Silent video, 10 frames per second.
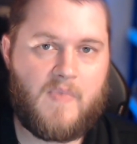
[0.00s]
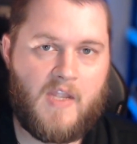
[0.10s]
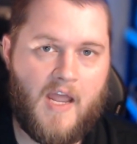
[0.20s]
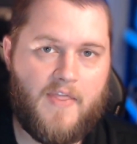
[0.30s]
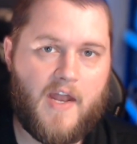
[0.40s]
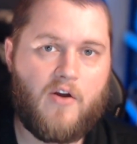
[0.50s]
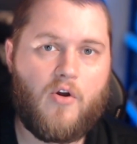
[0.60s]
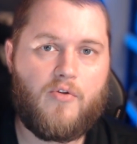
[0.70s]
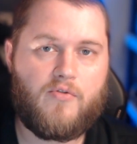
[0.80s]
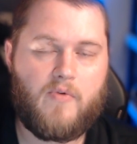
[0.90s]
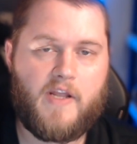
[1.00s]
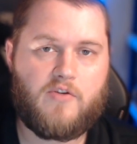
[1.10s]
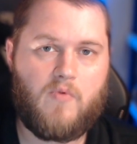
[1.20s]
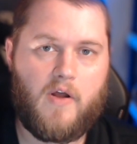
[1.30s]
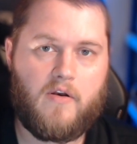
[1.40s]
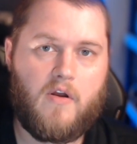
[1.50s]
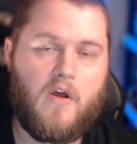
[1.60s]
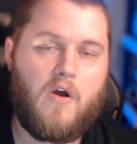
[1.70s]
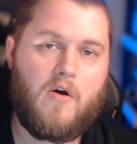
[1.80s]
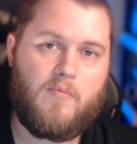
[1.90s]
and then I'll go through each one
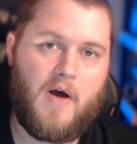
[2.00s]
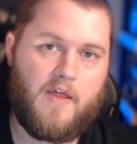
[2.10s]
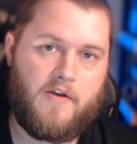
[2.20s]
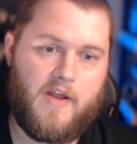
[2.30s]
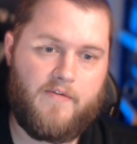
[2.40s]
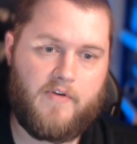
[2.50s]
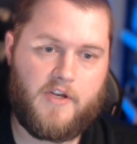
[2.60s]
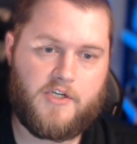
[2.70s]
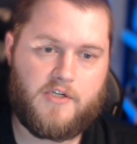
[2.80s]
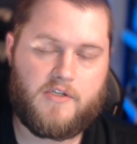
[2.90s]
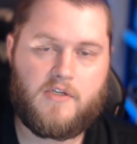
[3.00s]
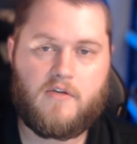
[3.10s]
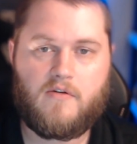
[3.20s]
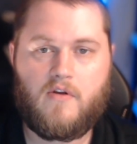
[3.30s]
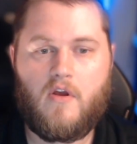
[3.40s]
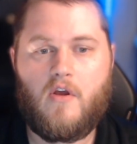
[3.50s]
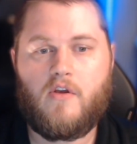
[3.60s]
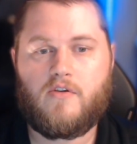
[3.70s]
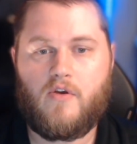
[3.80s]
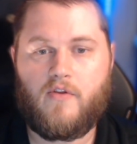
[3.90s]
by their definitions.
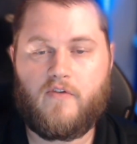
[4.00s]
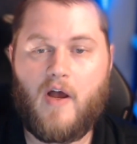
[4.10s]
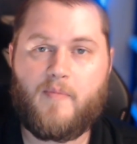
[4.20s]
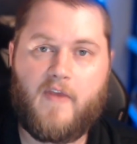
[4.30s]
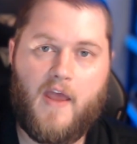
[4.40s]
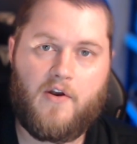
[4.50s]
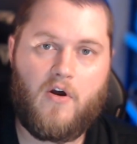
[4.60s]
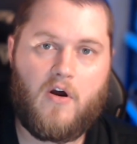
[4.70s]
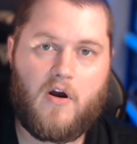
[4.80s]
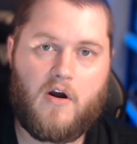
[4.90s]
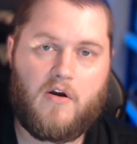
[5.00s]
So the top 10 are: